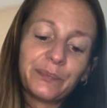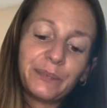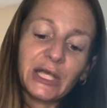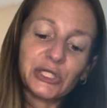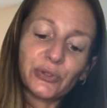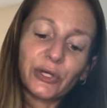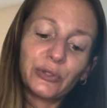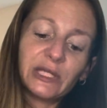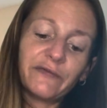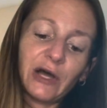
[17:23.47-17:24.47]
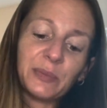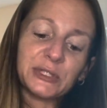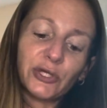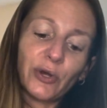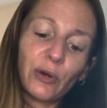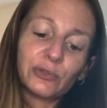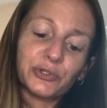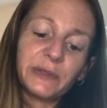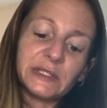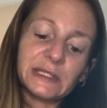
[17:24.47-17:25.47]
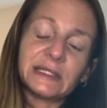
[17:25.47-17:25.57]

Make sure you live up to your own dreams and